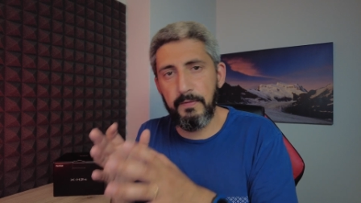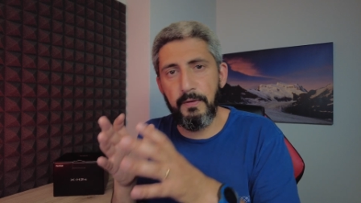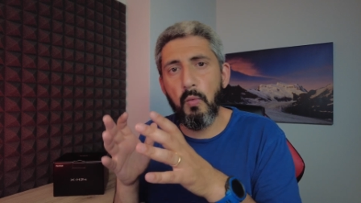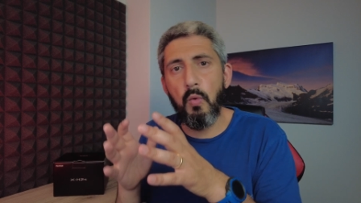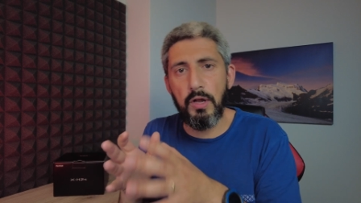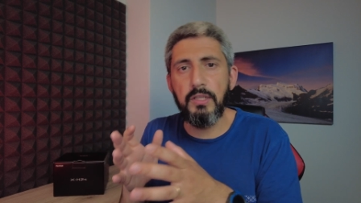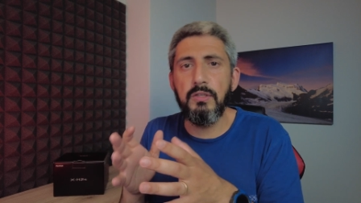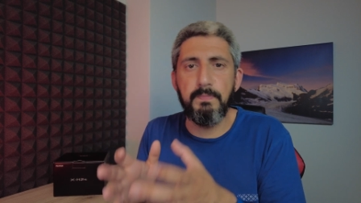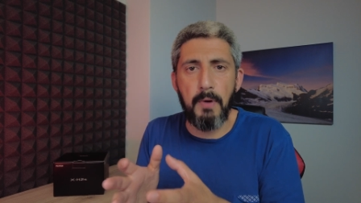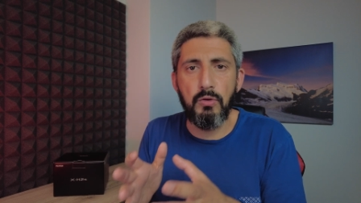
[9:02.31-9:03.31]
for what it's
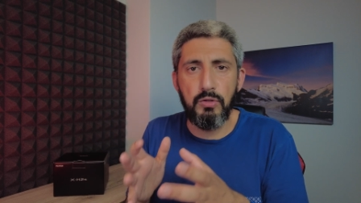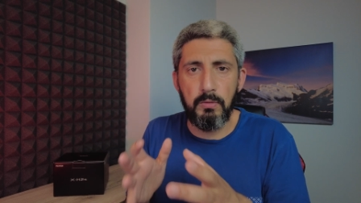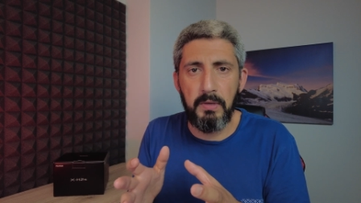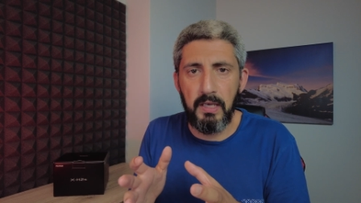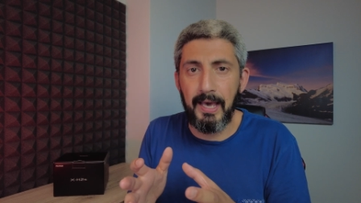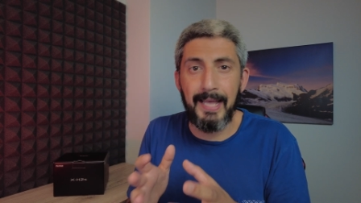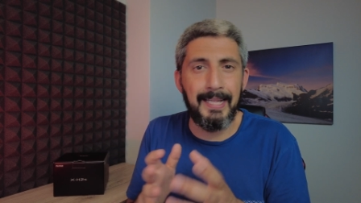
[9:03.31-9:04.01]
supposed to be, and